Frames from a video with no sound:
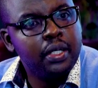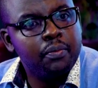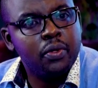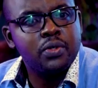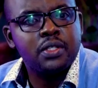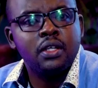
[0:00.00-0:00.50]

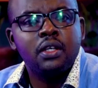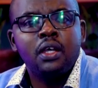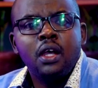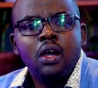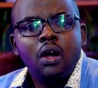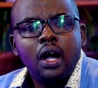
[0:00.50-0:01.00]
Because then,
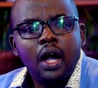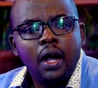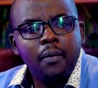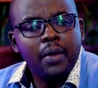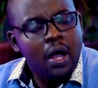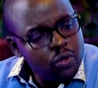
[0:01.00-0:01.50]

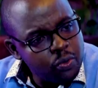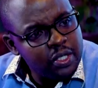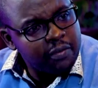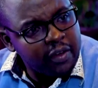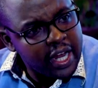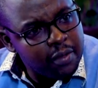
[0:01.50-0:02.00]
how do we
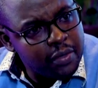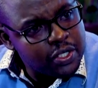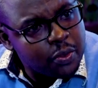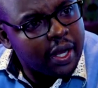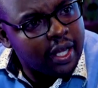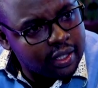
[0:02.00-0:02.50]
define mental
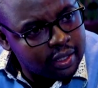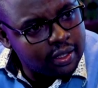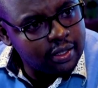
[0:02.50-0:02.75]
health?